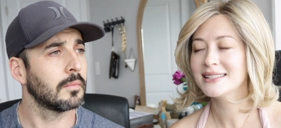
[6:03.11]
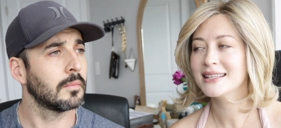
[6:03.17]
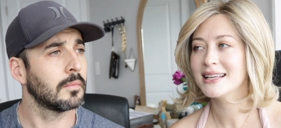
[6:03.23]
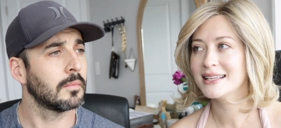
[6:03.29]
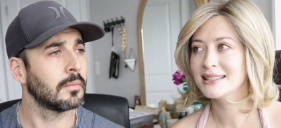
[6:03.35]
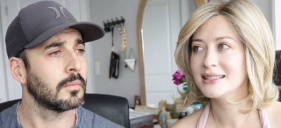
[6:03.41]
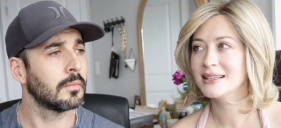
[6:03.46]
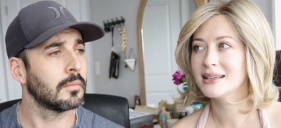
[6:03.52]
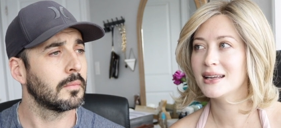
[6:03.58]

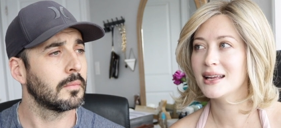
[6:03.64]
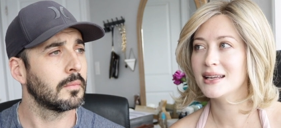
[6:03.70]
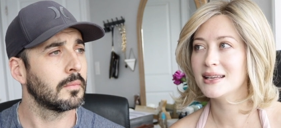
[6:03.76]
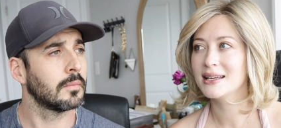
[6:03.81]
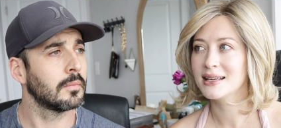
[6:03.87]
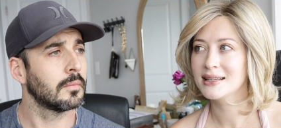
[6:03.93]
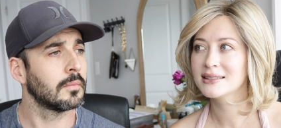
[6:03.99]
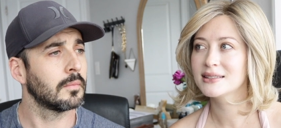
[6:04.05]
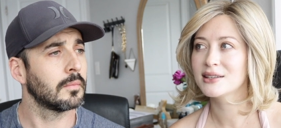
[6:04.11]
Speaker 1: isn't an
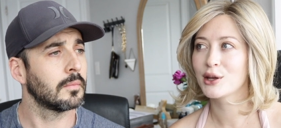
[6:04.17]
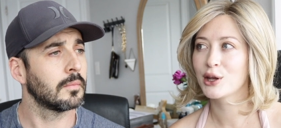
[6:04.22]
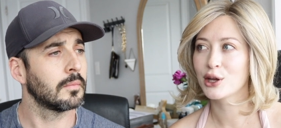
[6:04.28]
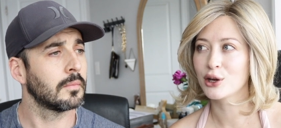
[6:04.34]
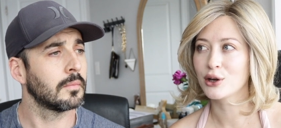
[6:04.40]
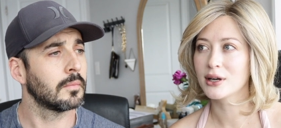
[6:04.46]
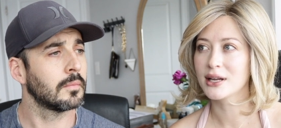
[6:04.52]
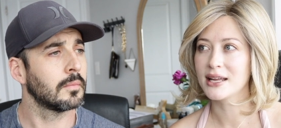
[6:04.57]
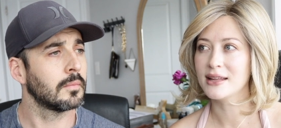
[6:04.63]

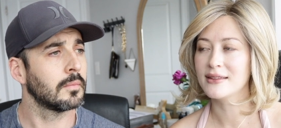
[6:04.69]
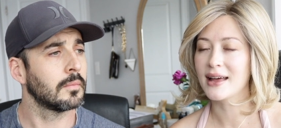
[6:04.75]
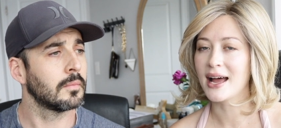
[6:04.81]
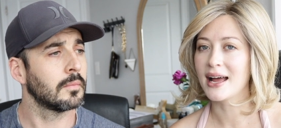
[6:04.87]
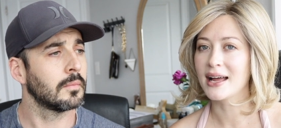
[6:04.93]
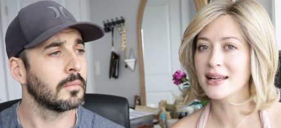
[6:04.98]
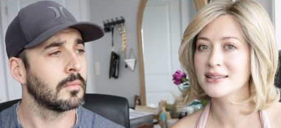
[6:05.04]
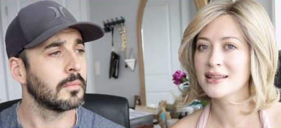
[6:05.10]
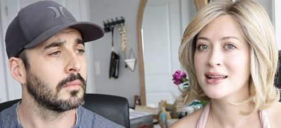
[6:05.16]
insecurity
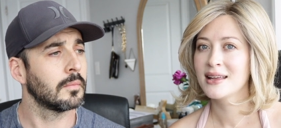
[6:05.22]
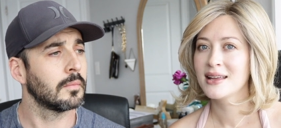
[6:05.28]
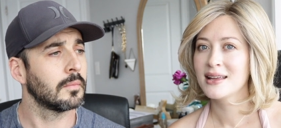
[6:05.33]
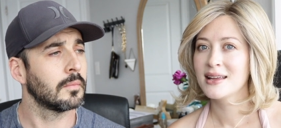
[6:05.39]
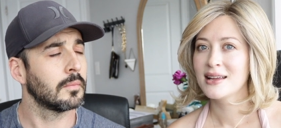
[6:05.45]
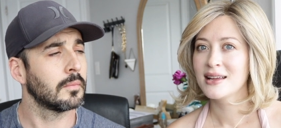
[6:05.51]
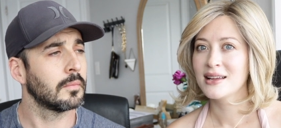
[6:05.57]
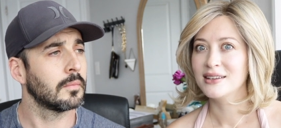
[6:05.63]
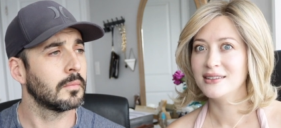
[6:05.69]
that
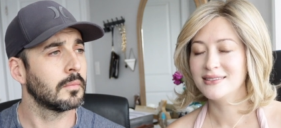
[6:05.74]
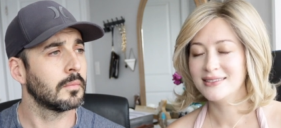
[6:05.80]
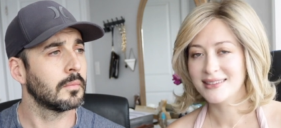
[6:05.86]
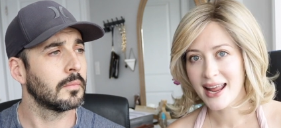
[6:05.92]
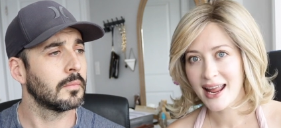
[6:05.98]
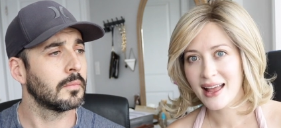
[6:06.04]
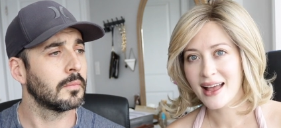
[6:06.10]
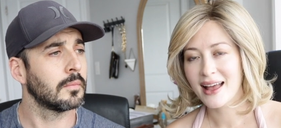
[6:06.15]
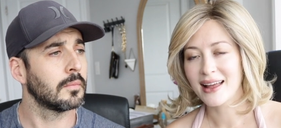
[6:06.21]

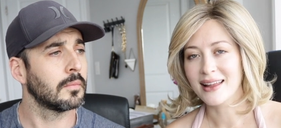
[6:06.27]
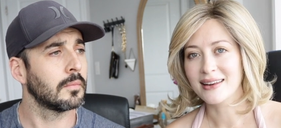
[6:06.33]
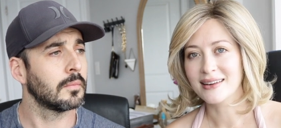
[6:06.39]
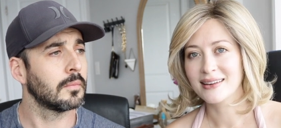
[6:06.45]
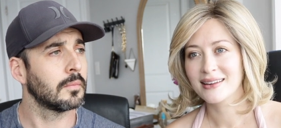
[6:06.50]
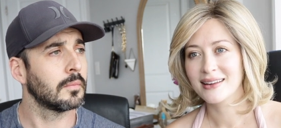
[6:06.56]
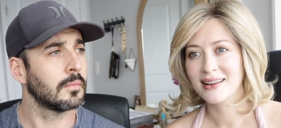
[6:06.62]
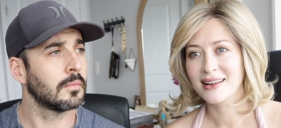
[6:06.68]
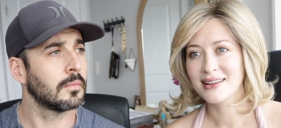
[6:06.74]

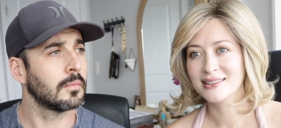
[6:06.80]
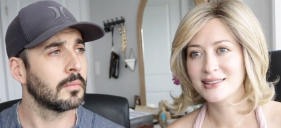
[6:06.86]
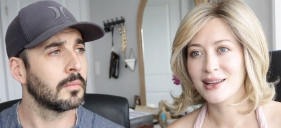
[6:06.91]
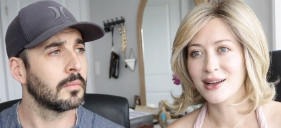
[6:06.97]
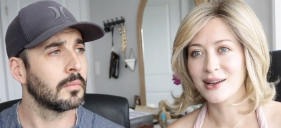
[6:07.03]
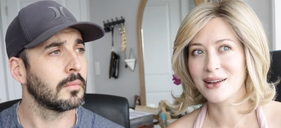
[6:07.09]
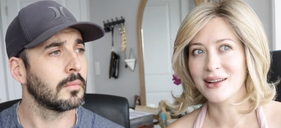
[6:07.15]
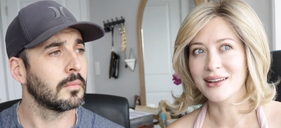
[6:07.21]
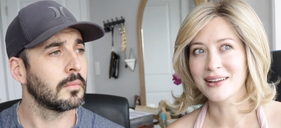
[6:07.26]
Dan is
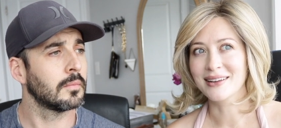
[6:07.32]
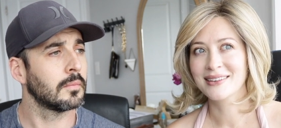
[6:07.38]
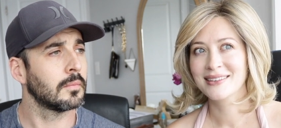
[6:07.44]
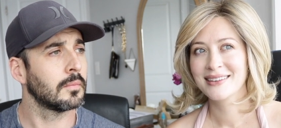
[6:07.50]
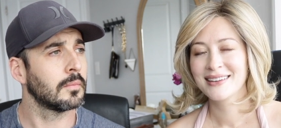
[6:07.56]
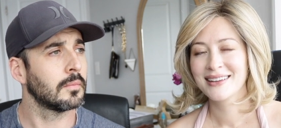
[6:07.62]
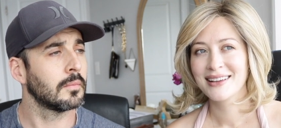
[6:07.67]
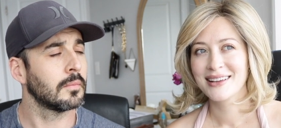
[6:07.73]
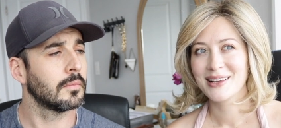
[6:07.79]
gonna,
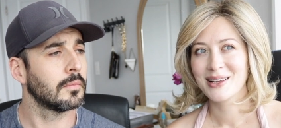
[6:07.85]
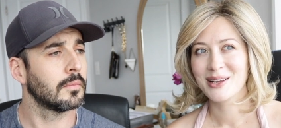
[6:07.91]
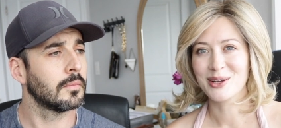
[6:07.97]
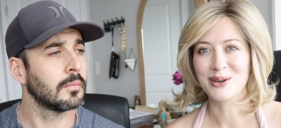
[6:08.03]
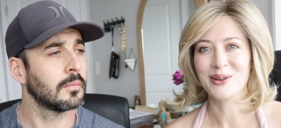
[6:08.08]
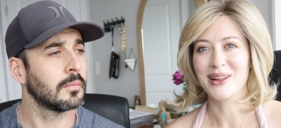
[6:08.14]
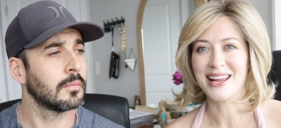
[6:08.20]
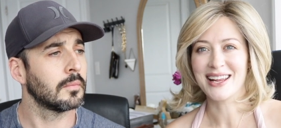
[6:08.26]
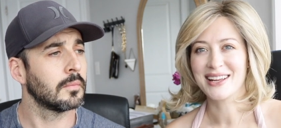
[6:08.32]
you
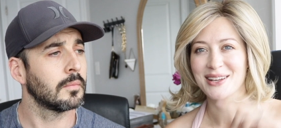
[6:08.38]
know, like